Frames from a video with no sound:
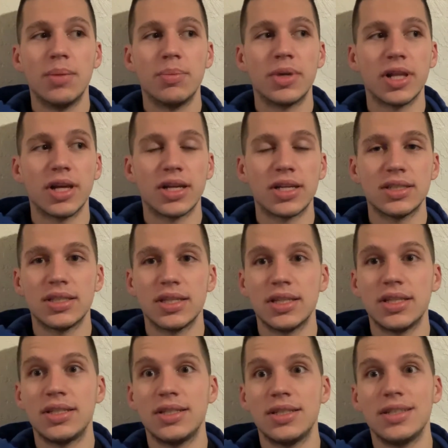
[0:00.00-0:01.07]
but like I
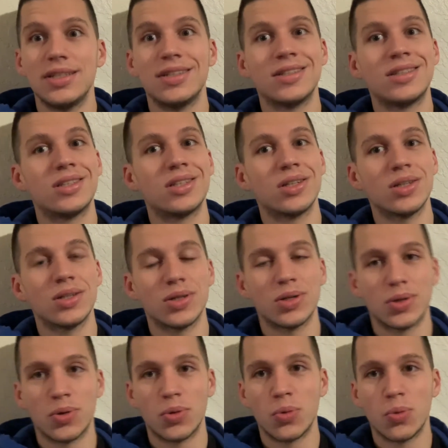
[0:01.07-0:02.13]
said, it's a
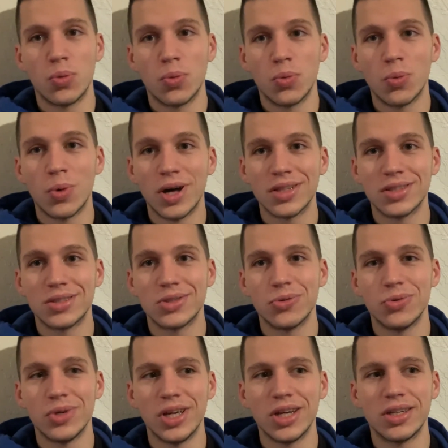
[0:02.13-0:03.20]
once a
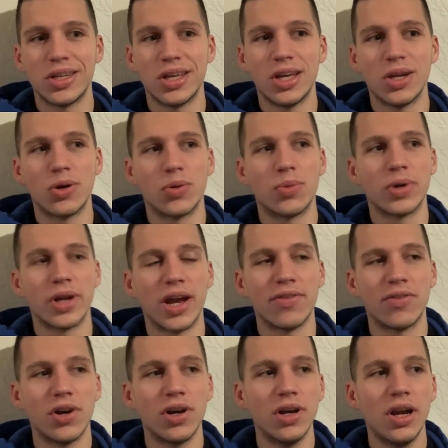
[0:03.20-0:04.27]
week thing or
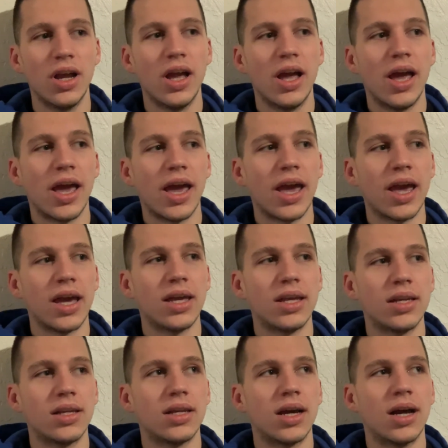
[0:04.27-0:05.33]
whatever.
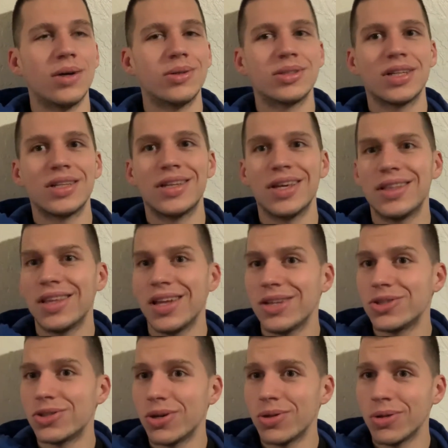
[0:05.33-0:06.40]
And I was like, that
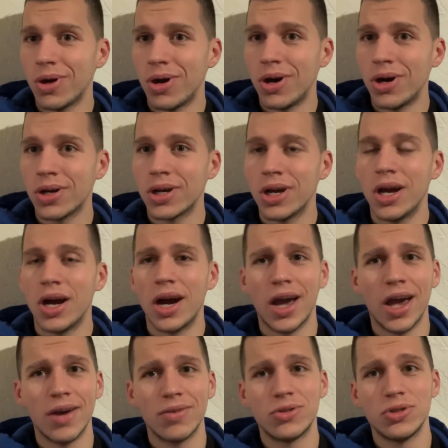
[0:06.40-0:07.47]
takes so long. I
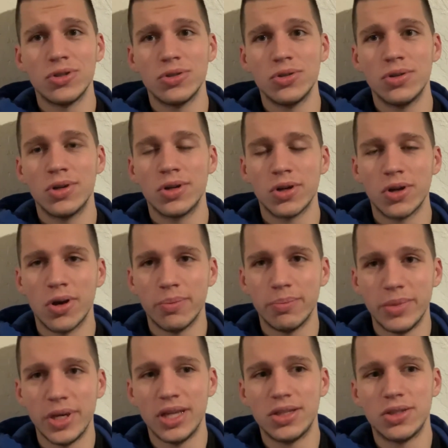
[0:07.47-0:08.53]
have to
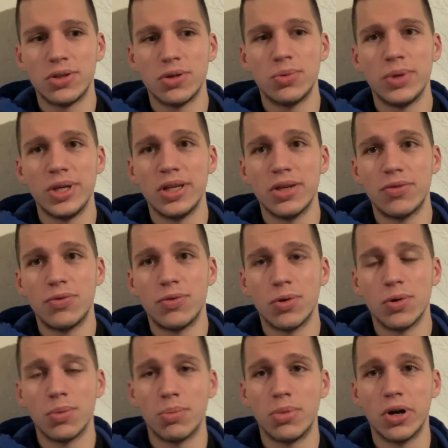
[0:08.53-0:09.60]
commit to read a
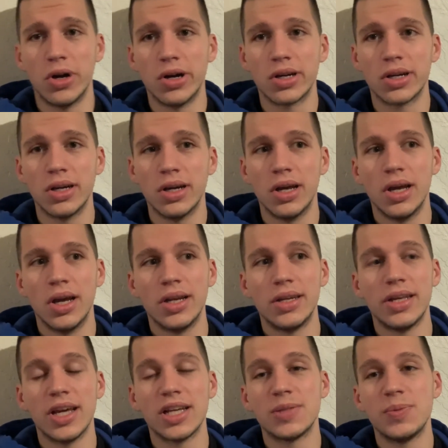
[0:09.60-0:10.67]
full book.
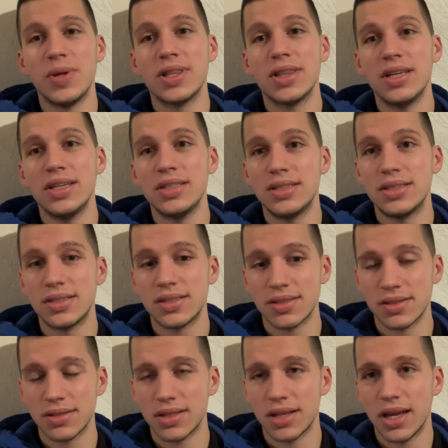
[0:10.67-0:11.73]
Takes me at least
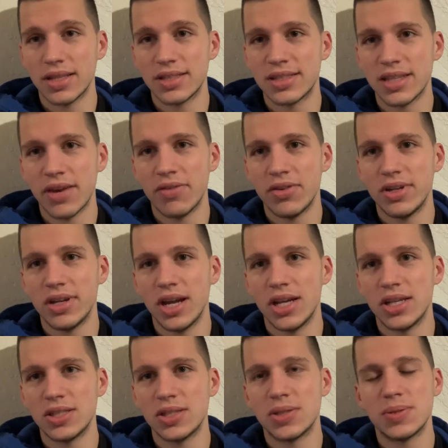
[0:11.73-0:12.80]
7
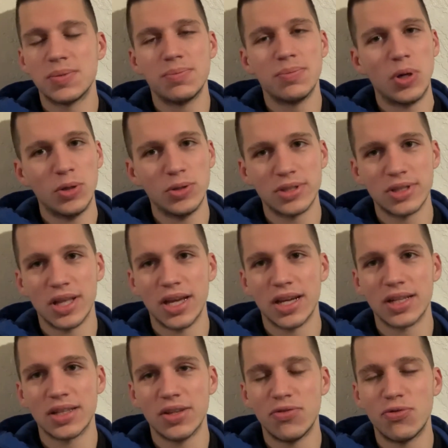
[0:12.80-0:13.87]
days, most
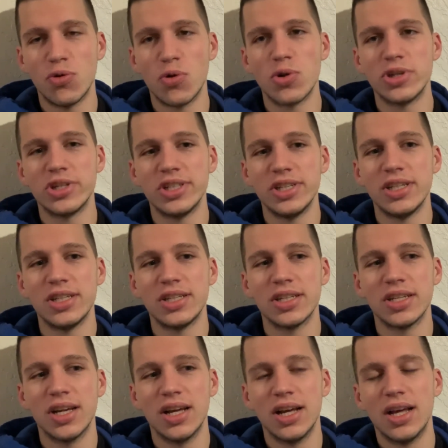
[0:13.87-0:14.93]
likely
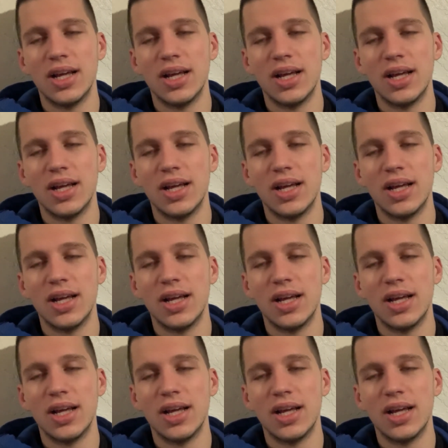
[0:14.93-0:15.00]
14,